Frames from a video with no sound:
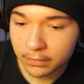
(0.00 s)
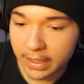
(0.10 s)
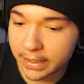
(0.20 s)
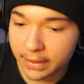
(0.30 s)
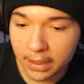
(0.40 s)

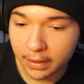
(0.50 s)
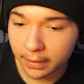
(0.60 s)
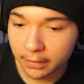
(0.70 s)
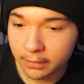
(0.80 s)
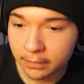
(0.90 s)
That did
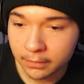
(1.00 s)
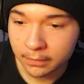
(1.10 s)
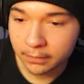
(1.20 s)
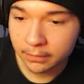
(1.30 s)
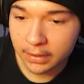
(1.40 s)
nothing.
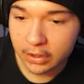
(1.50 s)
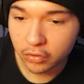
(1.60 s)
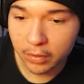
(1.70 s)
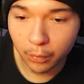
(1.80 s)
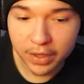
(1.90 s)
That's straight.